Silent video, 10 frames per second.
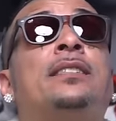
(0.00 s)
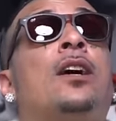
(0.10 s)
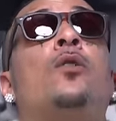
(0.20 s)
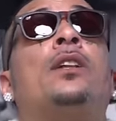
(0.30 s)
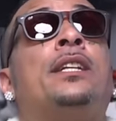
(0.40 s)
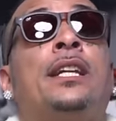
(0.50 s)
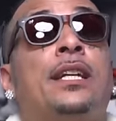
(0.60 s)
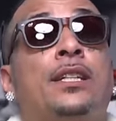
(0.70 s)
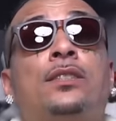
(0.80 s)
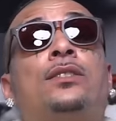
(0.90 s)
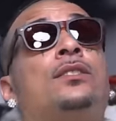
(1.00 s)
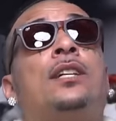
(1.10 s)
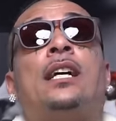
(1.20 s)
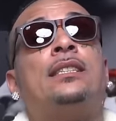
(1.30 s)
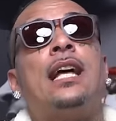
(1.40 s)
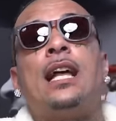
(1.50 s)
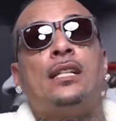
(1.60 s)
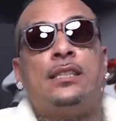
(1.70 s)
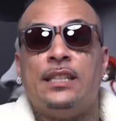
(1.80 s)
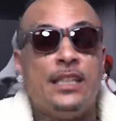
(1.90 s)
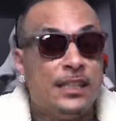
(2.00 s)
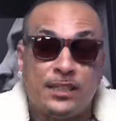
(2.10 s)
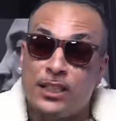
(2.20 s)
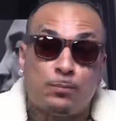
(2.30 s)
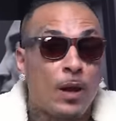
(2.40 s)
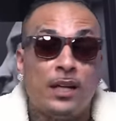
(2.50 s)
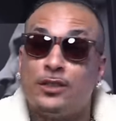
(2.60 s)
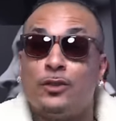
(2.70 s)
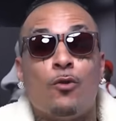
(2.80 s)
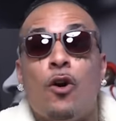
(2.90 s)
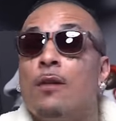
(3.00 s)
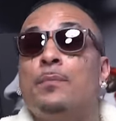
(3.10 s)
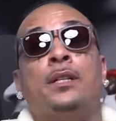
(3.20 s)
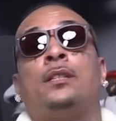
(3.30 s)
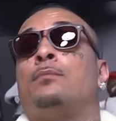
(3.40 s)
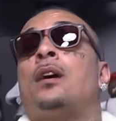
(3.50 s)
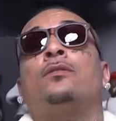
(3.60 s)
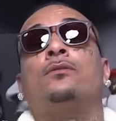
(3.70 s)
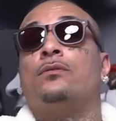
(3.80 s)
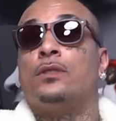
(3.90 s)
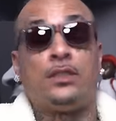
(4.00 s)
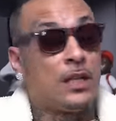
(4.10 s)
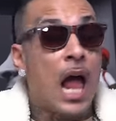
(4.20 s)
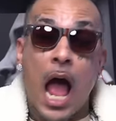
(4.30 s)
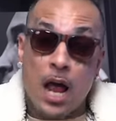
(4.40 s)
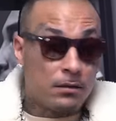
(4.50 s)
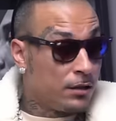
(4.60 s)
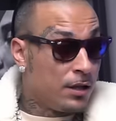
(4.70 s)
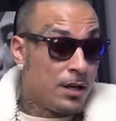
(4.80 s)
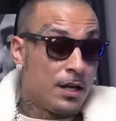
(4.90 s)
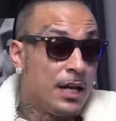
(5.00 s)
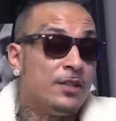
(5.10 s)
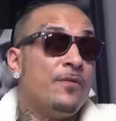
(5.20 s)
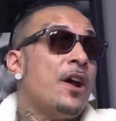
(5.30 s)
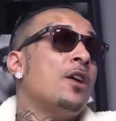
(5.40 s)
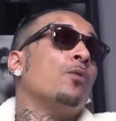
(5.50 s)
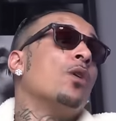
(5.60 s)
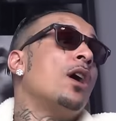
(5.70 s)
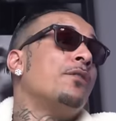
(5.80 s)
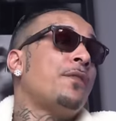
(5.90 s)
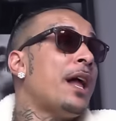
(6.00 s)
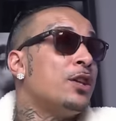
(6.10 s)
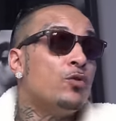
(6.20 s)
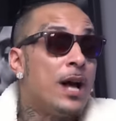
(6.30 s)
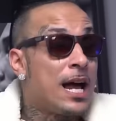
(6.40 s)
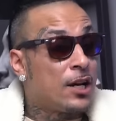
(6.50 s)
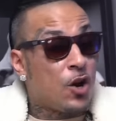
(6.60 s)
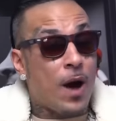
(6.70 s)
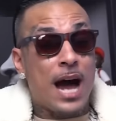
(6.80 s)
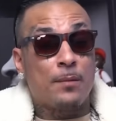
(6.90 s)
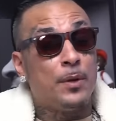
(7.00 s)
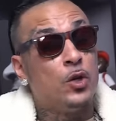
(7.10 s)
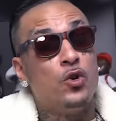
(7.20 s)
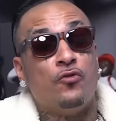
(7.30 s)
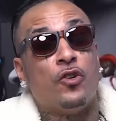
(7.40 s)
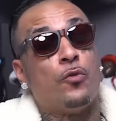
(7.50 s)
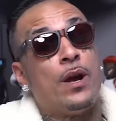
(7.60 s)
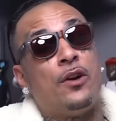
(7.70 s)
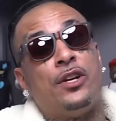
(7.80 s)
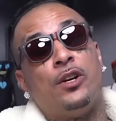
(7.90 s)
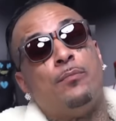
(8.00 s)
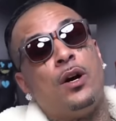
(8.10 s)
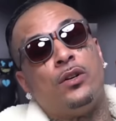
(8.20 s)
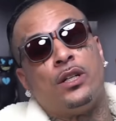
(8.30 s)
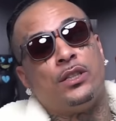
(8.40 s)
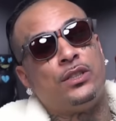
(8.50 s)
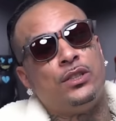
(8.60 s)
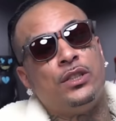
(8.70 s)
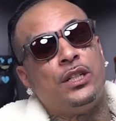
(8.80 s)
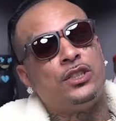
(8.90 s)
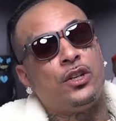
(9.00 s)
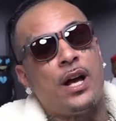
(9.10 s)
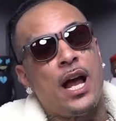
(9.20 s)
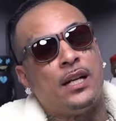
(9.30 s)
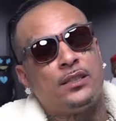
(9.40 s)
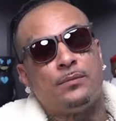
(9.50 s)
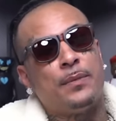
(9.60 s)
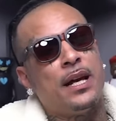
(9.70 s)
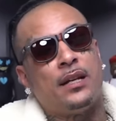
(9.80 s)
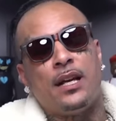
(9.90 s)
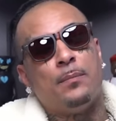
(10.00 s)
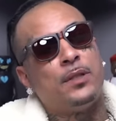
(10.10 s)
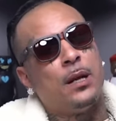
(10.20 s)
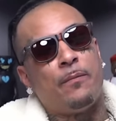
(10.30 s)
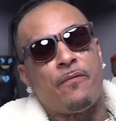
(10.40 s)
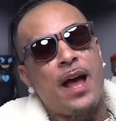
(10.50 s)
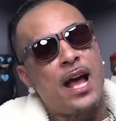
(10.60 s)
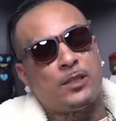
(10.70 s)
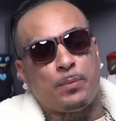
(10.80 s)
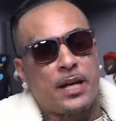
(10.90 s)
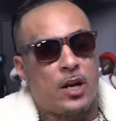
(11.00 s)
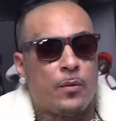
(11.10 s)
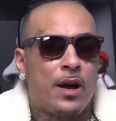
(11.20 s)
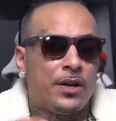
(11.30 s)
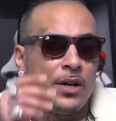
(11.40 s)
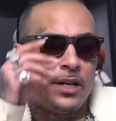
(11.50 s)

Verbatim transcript: Oakland, nigga. That's not the easiest place to grow up in, bro. It's not. It's very rough, and you got to know how to maneuver around there, bro, because you get your ass, man, amped up fast playing around there.